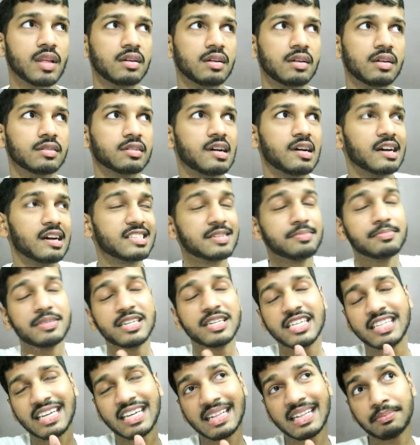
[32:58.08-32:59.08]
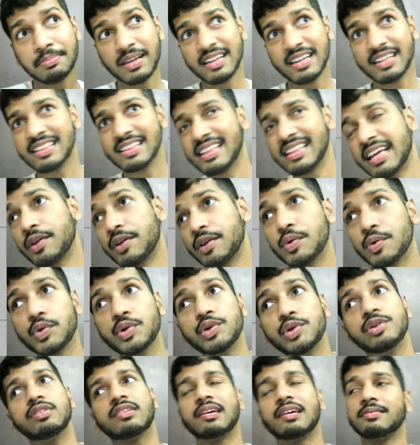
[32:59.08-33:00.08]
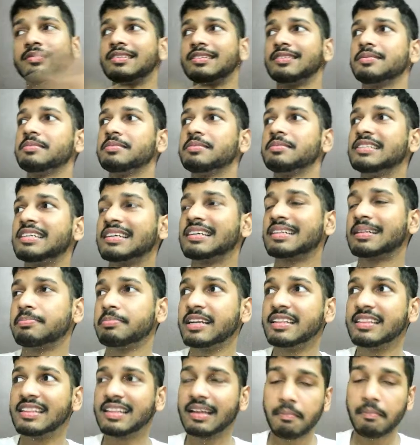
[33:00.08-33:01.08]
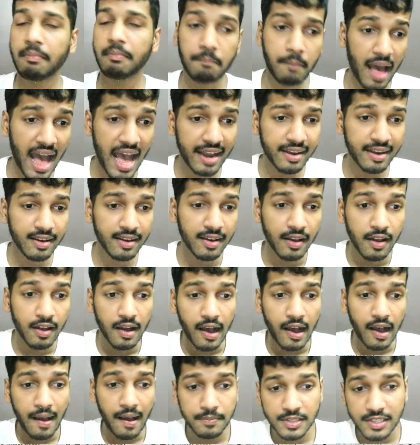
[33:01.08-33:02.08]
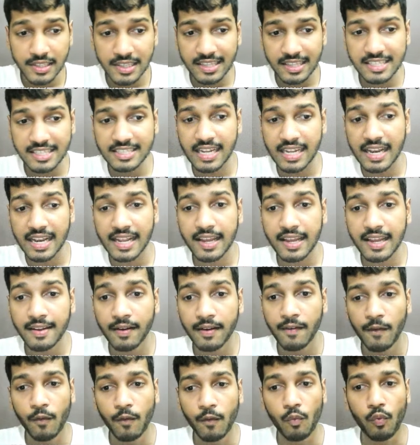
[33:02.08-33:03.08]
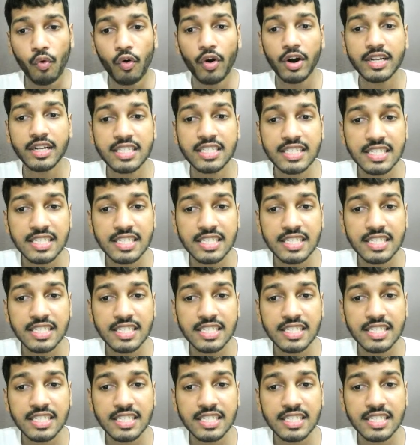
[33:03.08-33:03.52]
customer is experiencing good, customer is experiencing bad. I'm just telling what